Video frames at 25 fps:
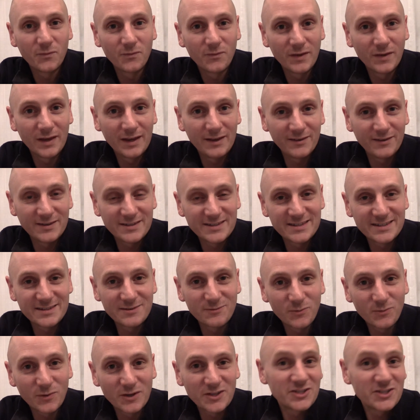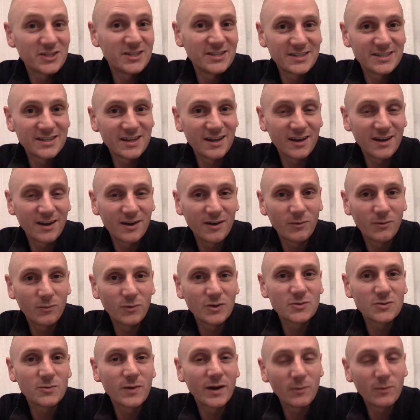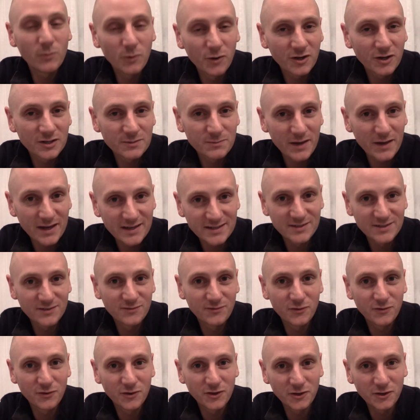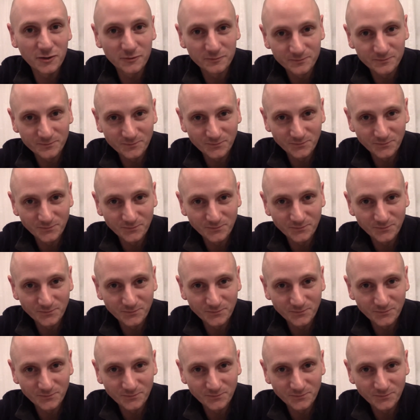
it's which way works best for you.